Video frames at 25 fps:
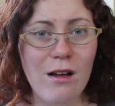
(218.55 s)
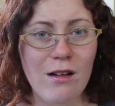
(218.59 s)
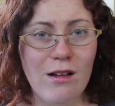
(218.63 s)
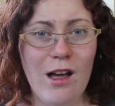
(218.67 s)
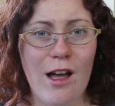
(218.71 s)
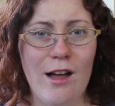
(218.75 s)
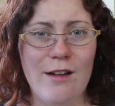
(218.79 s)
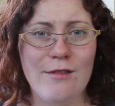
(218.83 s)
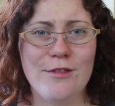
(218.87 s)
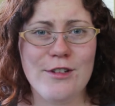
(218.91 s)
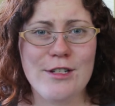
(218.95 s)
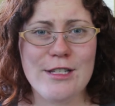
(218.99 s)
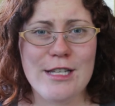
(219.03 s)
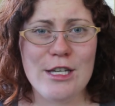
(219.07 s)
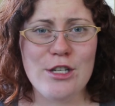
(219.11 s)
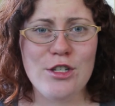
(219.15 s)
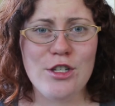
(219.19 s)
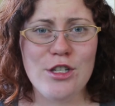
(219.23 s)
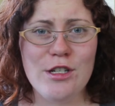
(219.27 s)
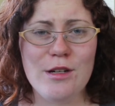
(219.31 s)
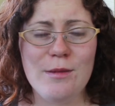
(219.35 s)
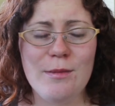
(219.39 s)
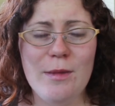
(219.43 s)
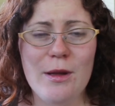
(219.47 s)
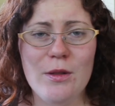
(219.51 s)

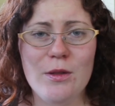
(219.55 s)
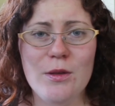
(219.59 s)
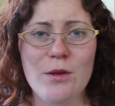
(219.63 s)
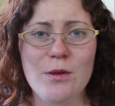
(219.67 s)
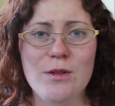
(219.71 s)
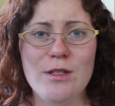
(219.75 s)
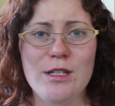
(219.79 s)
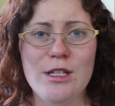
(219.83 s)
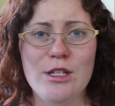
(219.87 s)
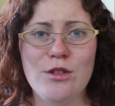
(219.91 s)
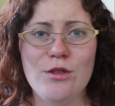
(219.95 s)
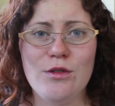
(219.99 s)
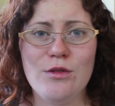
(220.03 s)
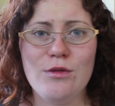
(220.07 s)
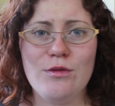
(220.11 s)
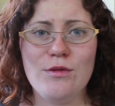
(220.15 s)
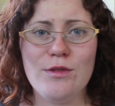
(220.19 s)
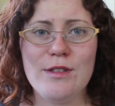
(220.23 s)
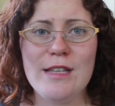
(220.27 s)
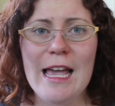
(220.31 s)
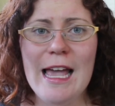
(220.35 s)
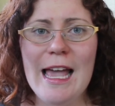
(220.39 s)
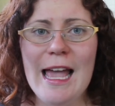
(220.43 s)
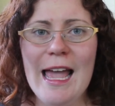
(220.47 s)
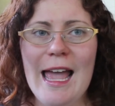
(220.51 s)
conversation about those
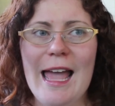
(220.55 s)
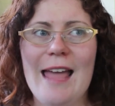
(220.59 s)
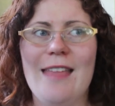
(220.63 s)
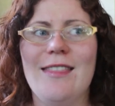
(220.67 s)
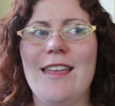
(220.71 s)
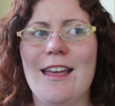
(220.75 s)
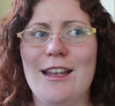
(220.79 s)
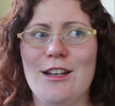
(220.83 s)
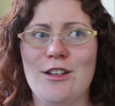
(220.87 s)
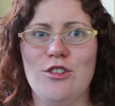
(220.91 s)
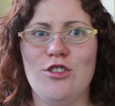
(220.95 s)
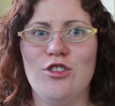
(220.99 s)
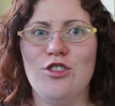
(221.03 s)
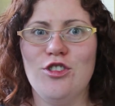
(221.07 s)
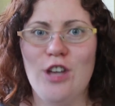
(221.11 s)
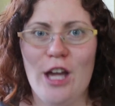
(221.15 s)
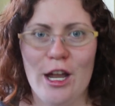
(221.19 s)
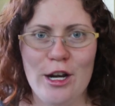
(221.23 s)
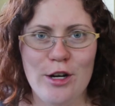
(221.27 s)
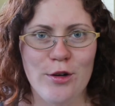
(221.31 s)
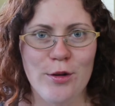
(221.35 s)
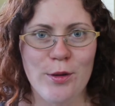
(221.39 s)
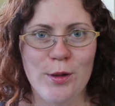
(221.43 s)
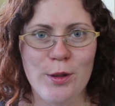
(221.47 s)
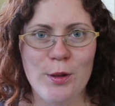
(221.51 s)
issues, and that in
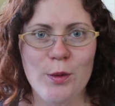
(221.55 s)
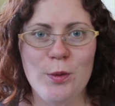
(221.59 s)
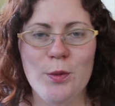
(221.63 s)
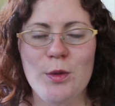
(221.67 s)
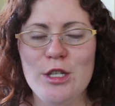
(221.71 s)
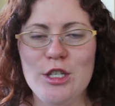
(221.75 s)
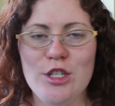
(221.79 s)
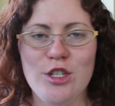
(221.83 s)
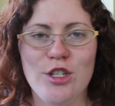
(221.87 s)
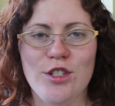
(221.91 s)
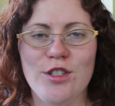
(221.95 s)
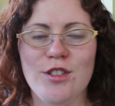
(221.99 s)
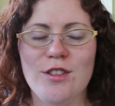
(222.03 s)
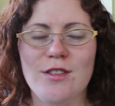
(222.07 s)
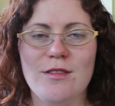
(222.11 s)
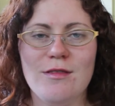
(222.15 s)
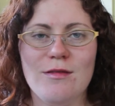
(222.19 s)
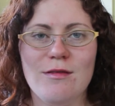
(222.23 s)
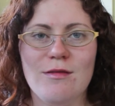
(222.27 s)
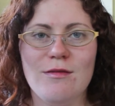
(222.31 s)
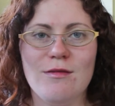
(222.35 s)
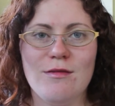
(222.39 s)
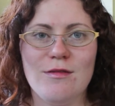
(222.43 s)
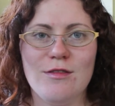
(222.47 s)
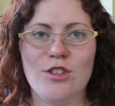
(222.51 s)
general we just
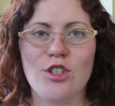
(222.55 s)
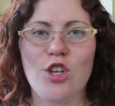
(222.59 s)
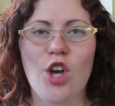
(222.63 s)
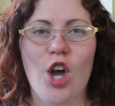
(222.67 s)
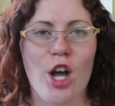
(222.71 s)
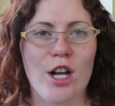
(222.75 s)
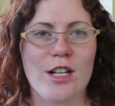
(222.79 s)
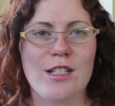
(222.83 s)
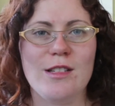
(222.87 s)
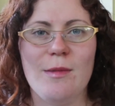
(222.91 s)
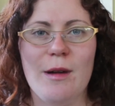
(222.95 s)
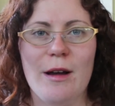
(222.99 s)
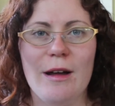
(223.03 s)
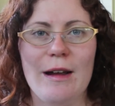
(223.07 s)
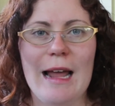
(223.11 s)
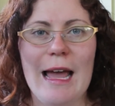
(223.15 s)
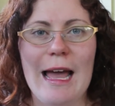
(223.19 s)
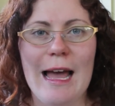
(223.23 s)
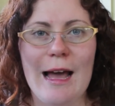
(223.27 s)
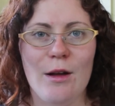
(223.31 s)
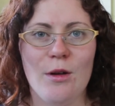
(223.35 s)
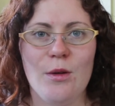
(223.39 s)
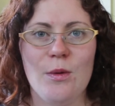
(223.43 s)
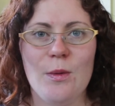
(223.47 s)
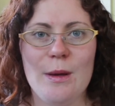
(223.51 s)
talked about
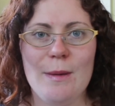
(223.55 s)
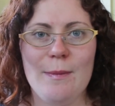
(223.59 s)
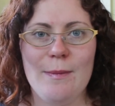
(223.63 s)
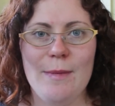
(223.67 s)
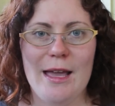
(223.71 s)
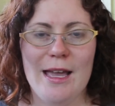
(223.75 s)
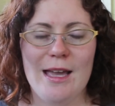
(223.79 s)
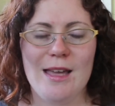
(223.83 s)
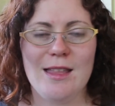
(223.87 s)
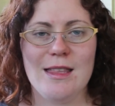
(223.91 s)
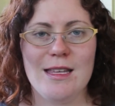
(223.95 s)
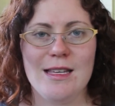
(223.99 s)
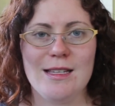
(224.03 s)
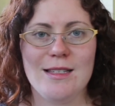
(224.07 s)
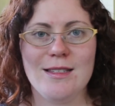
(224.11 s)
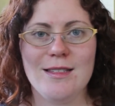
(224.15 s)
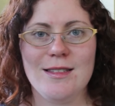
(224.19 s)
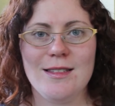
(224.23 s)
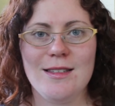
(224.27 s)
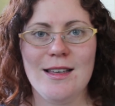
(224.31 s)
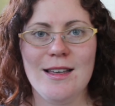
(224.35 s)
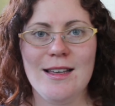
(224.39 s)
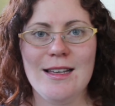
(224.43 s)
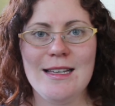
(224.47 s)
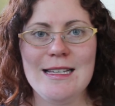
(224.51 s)
how do we make
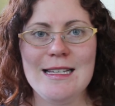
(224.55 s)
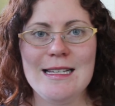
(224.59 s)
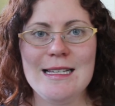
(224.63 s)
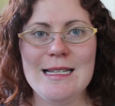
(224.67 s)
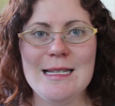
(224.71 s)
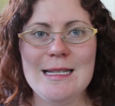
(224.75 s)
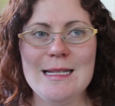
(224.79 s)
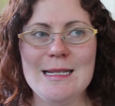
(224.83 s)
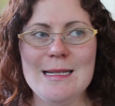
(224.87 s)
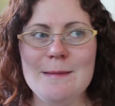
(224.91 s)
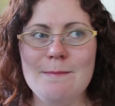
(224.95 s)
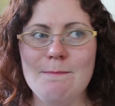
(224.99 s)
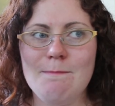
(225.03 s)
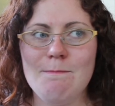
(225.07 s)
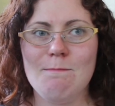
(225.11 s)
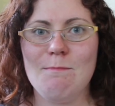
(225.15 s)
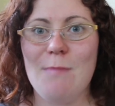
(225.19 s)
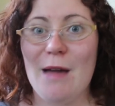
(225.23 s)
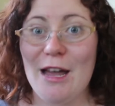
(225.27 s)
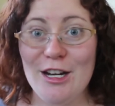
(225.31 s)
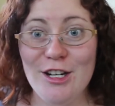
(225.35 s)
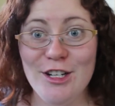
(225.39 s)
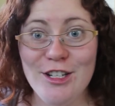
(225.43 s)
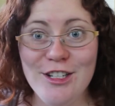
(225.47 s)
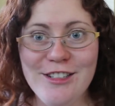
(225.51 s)
this
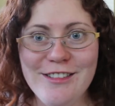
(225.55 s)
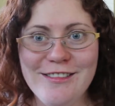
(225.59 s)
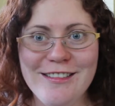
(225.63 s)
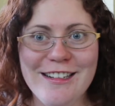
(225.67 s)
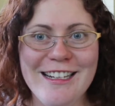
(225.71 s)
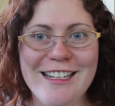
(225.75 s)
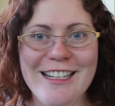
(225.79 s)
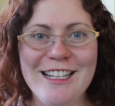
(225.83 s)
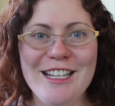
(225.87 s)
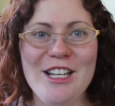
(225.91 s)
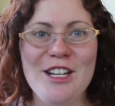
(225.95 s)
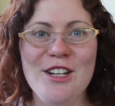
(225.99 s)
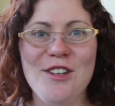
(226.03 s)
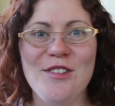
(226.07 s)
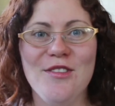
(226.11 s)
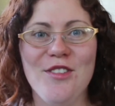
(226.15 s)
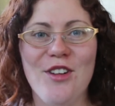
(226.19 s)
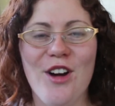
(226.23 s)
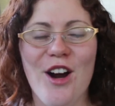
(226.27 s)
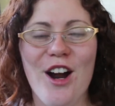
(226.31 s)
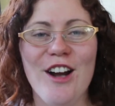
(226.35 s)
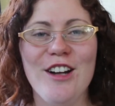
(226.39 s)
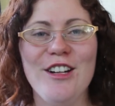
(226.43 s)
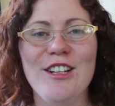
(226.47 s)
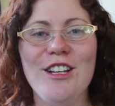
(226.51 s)
better
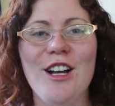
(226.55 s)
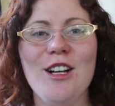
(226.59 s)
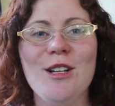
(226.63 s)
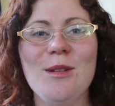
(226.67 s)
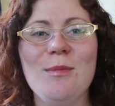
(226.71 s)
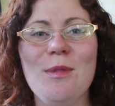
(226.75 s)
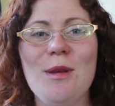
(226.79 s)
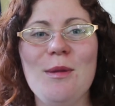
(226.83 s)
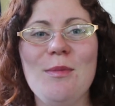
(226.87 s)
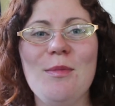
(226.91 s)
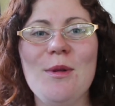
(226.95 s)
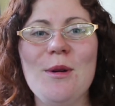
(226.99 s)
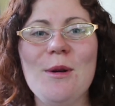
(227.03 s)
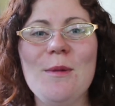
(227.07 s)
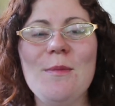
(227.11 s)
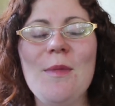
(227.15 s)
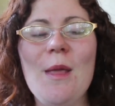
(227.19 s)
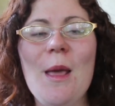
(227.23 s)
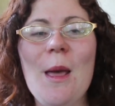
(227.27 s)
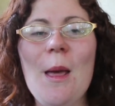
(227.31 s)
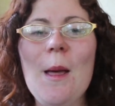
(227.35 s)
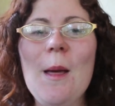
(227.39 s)
for our young people.